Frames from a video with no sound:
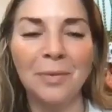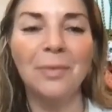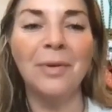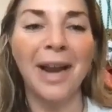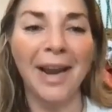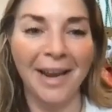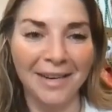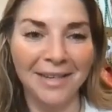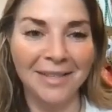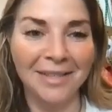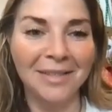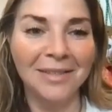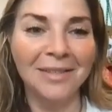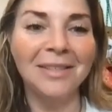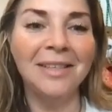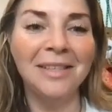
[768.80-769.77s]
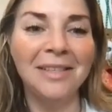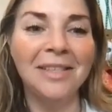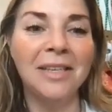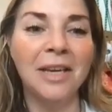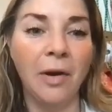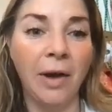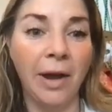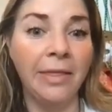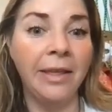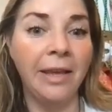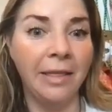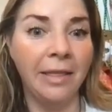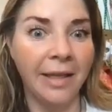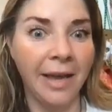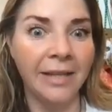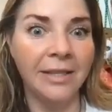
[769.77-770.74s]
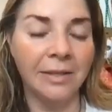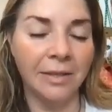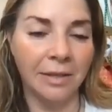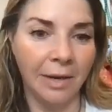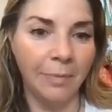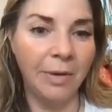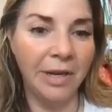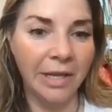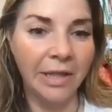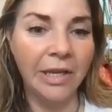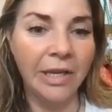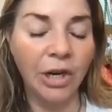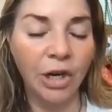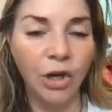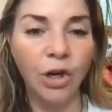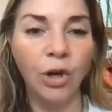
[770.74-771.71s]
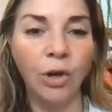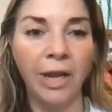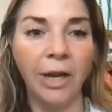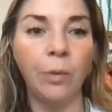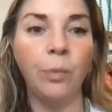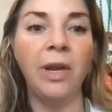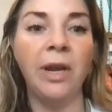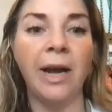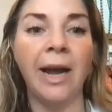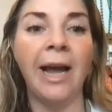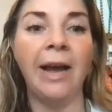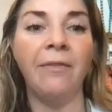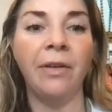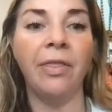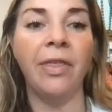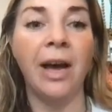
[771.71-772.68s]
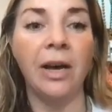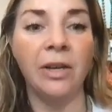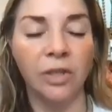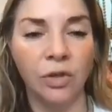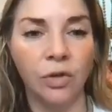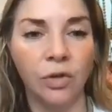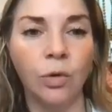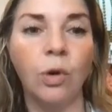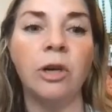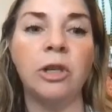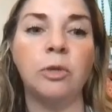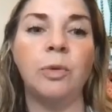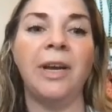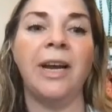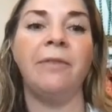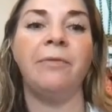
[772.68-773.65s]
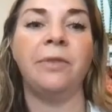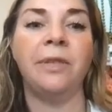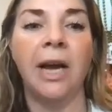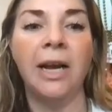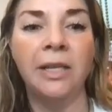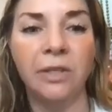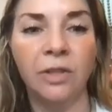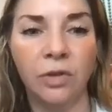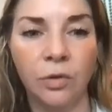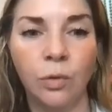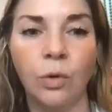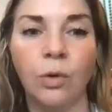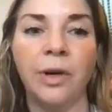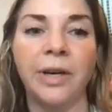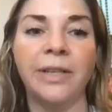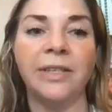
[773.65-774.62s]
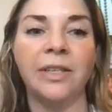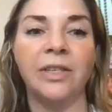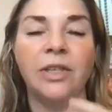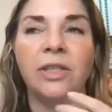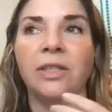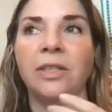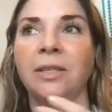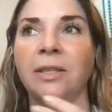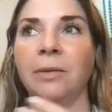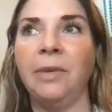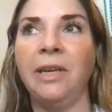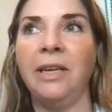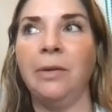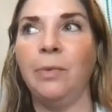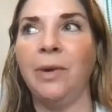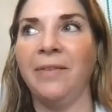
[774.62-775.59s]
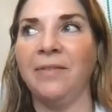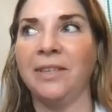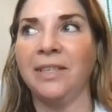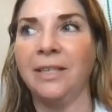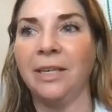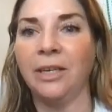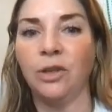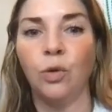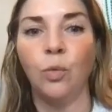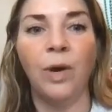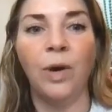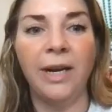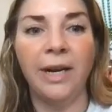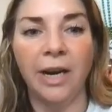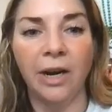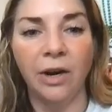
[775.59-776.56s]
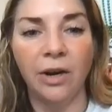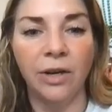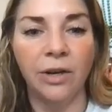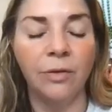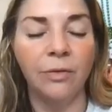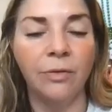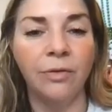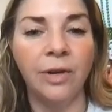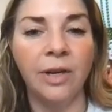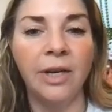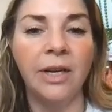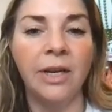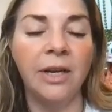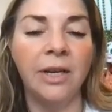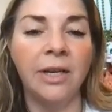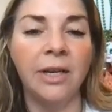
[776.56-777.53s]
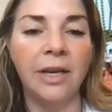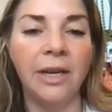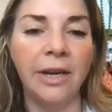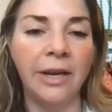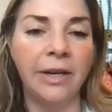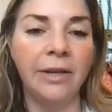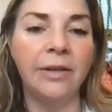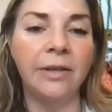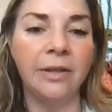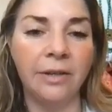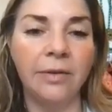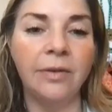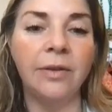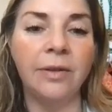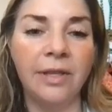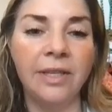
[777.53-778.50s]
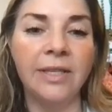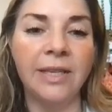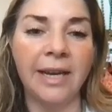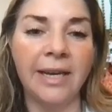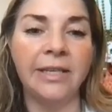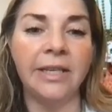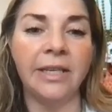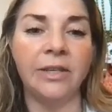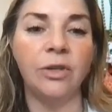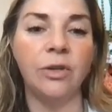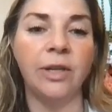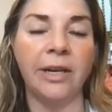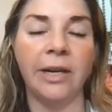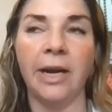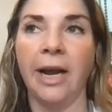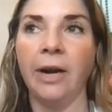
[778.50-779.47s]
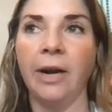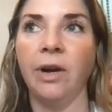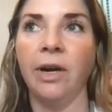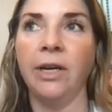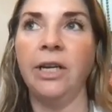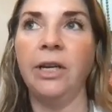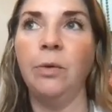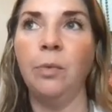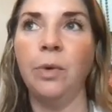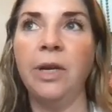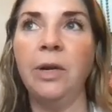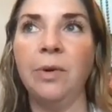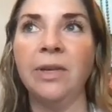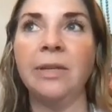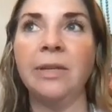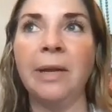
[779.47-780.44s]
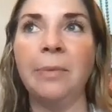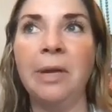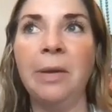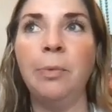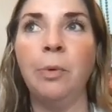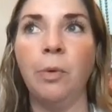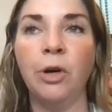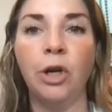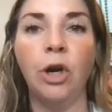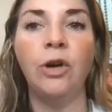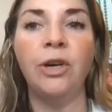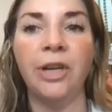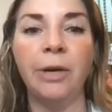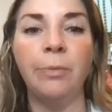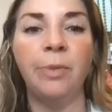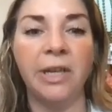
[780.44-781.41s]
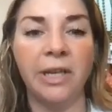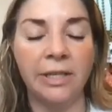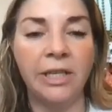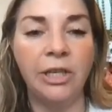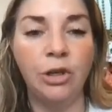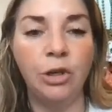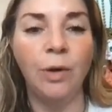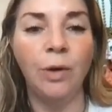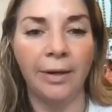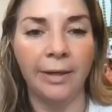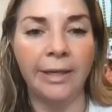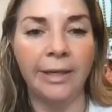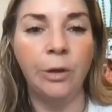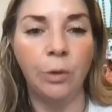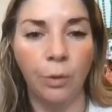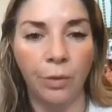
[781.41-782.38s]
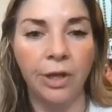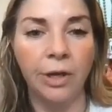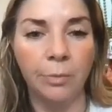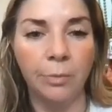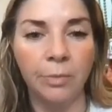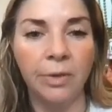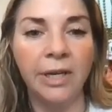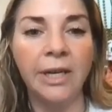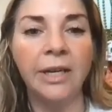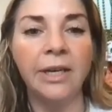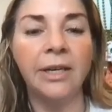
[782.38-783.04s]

Right. And so I think that's coming in there. You know, like we have a thousand stories, we have tons of stories. It just doesn't mean we have to stick to one narrative. And right this idea too that Chiron he he would like people would go to him because he knew how to heal them.